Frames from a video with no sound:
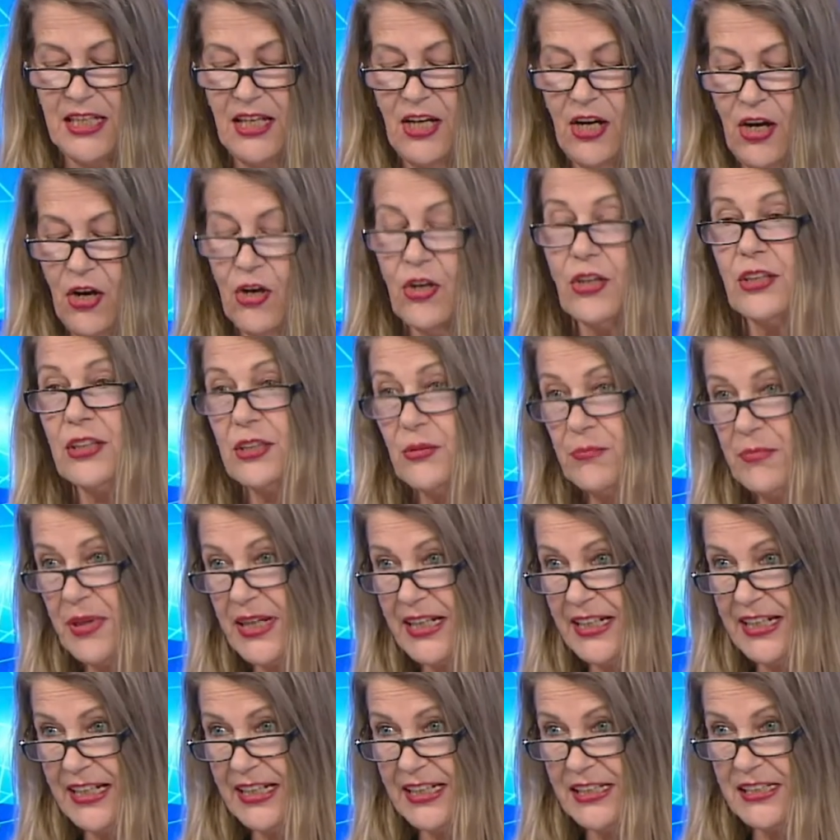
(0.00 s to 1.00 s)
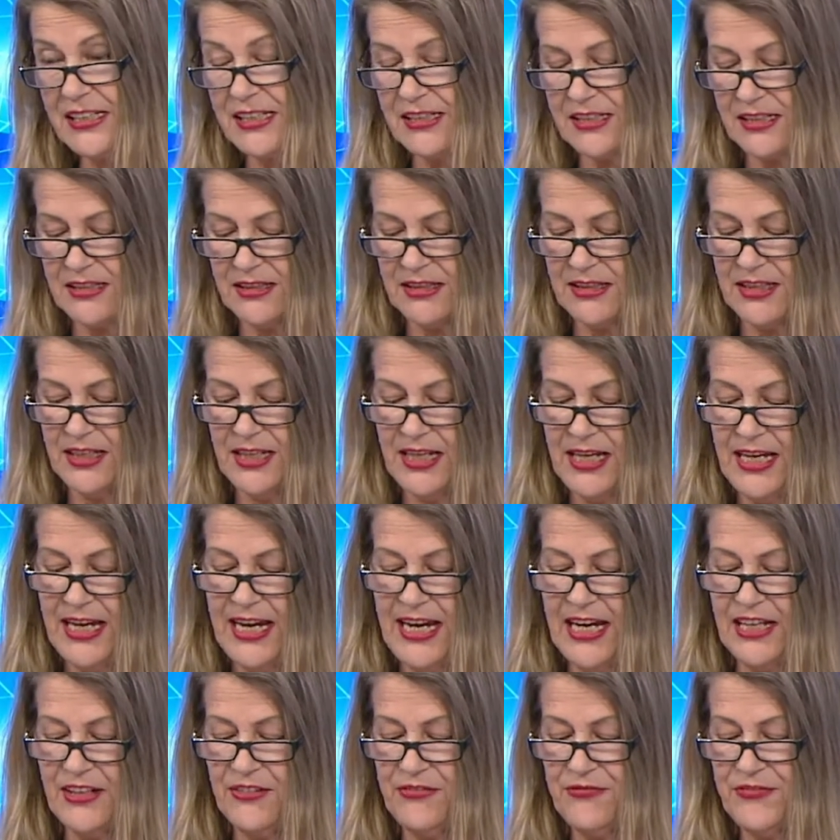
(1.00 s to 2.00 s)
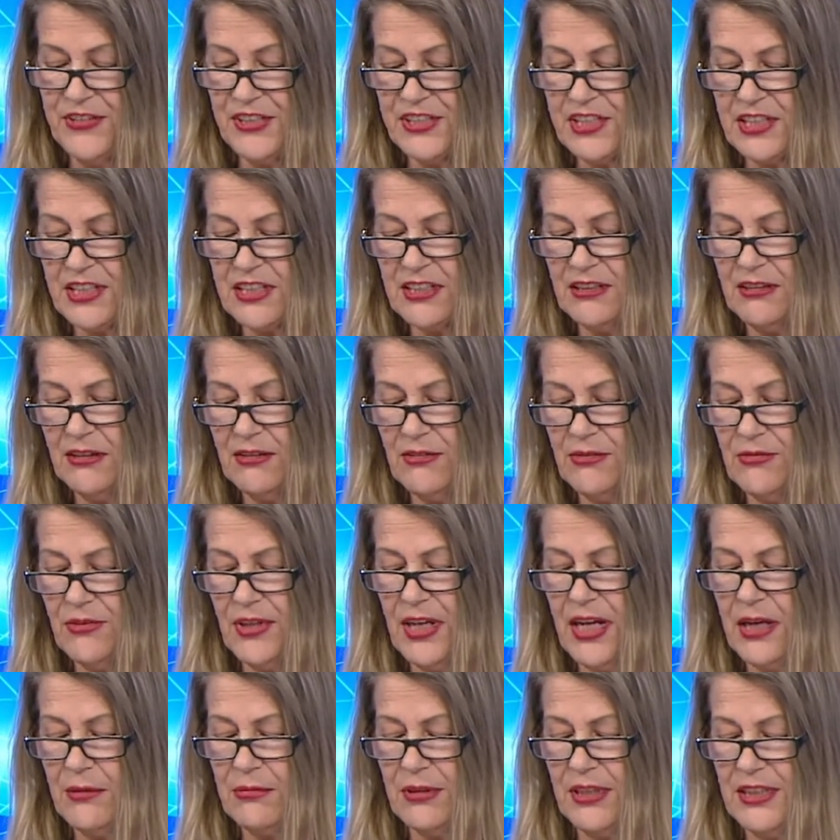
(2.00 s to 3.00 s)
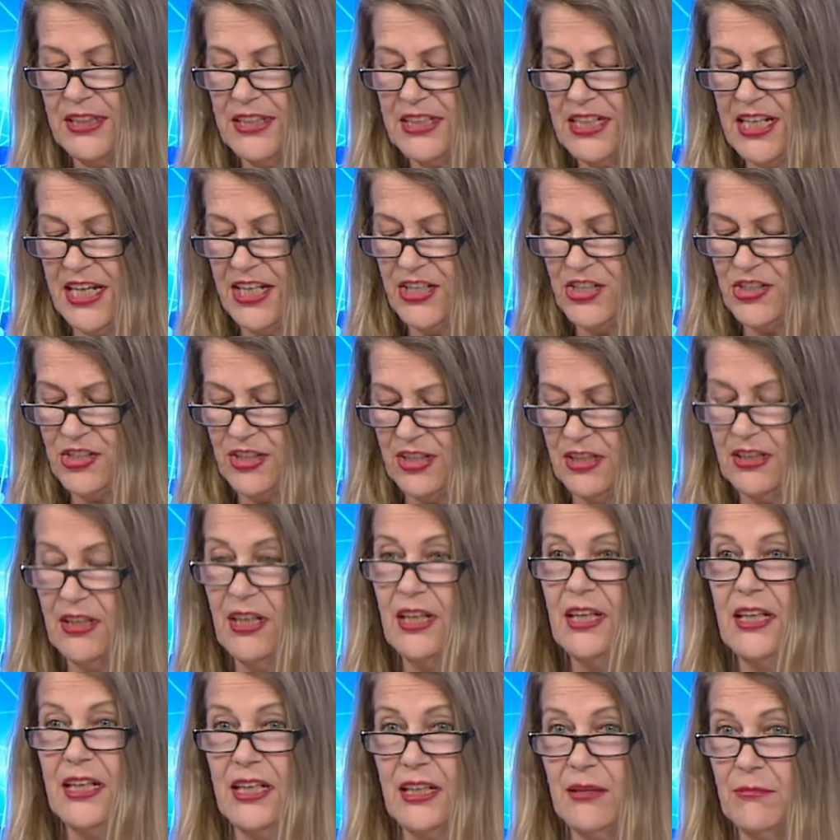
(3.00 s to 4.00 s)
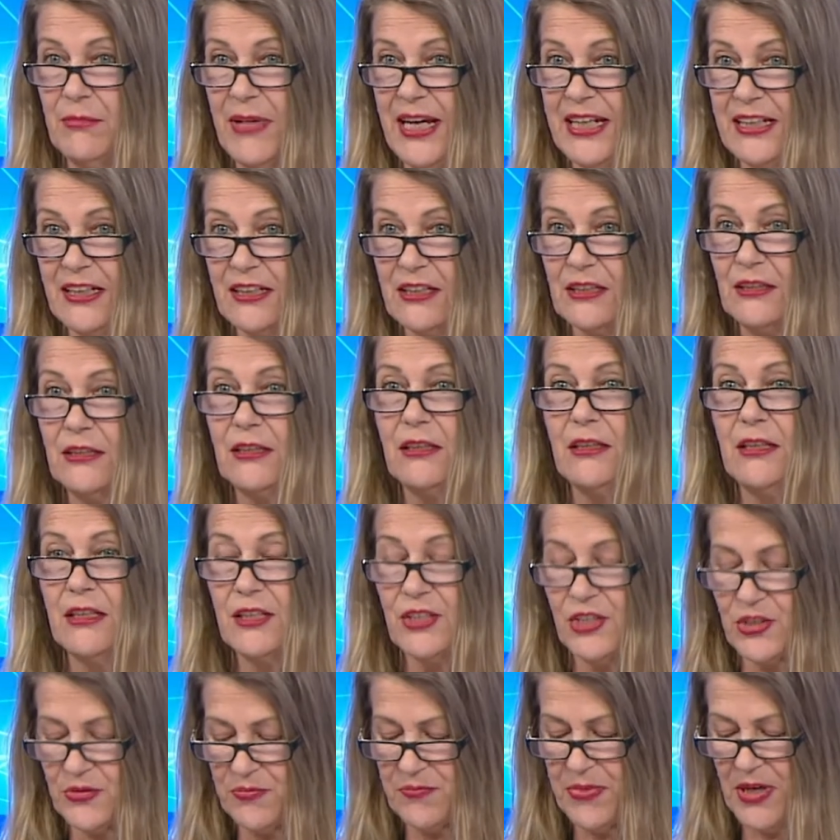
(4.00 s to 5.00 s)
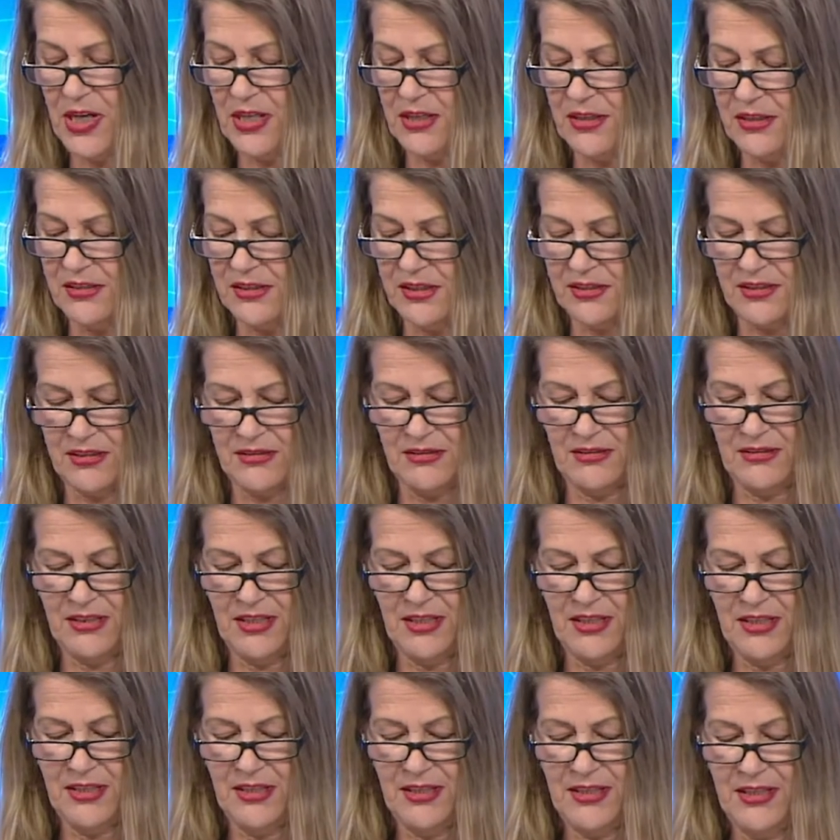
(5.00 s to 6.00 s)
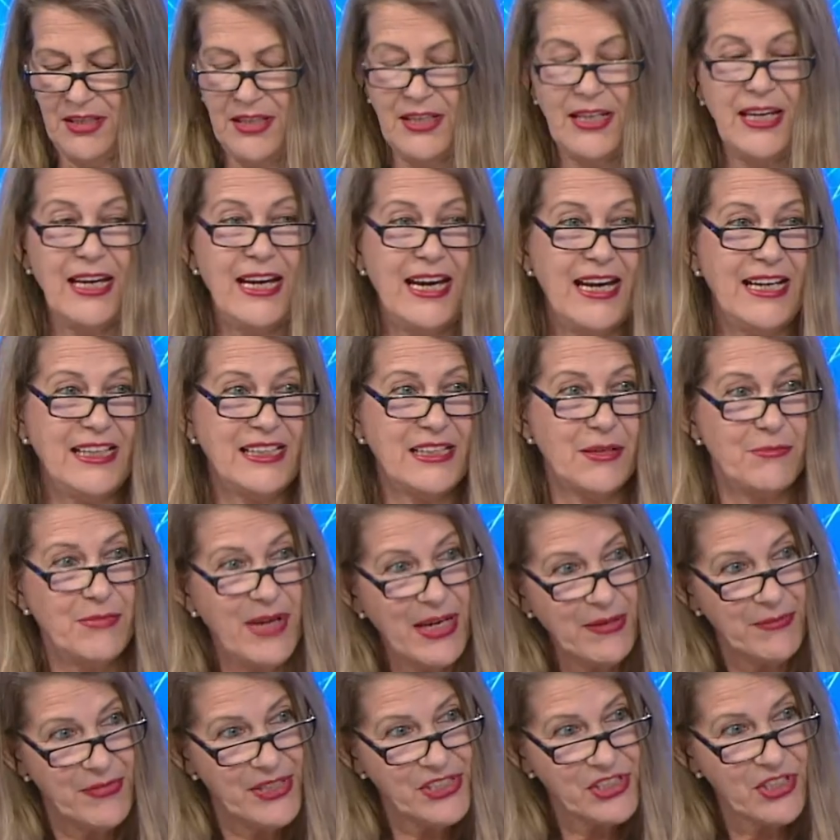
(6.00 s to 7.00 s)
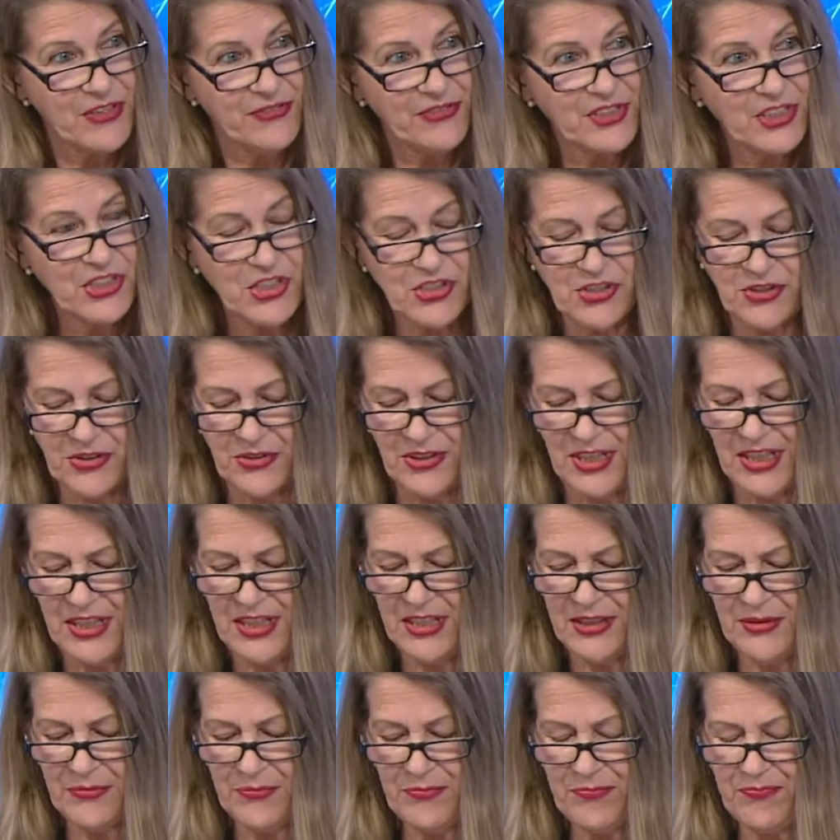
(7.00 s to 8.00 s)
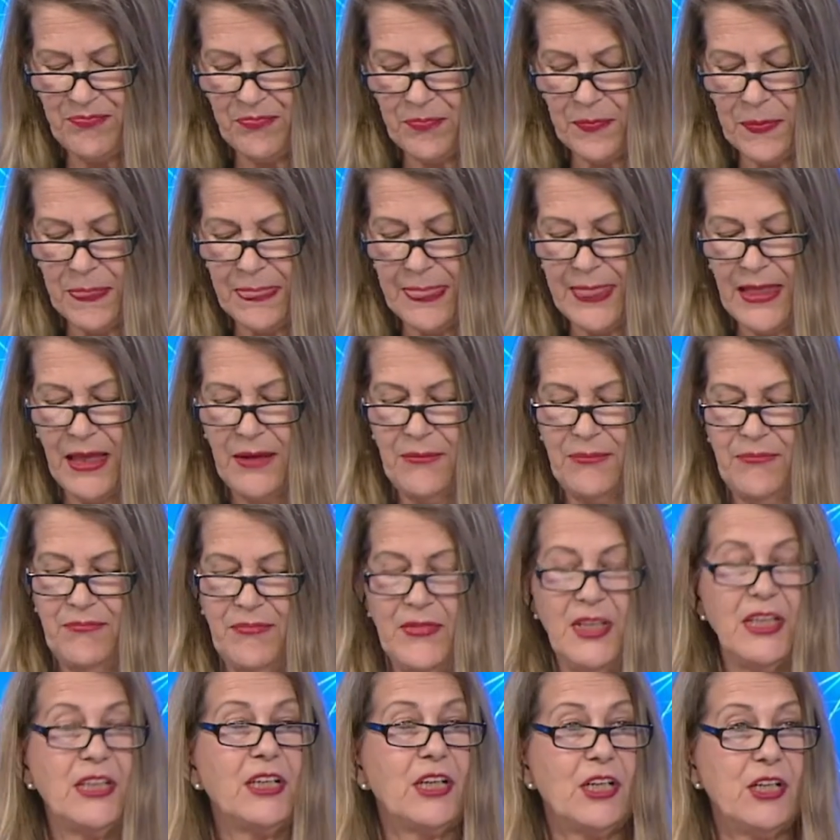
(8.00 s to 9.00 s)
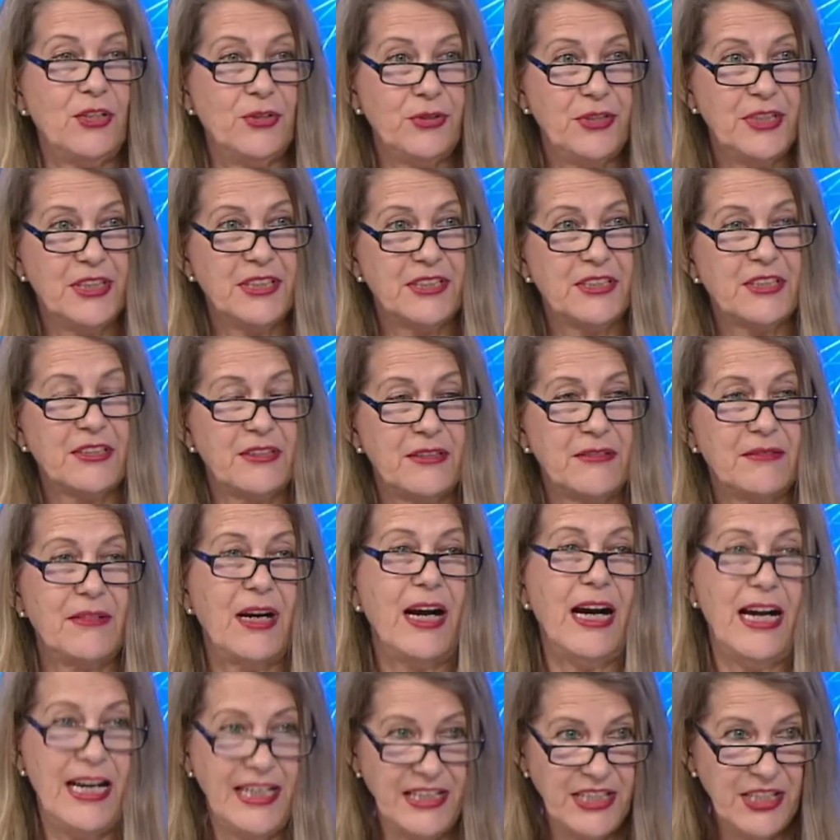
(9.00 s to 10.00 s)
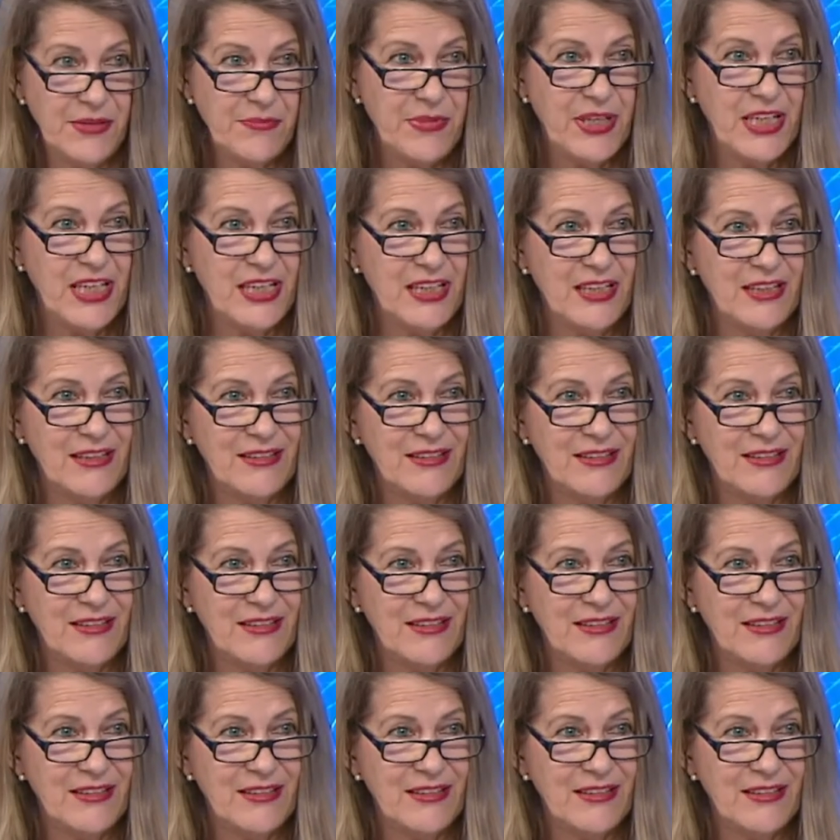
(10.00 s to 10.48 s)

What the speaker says: orthopedics, and physical rehabilitation in medical spas. And the members of the jury included ITB,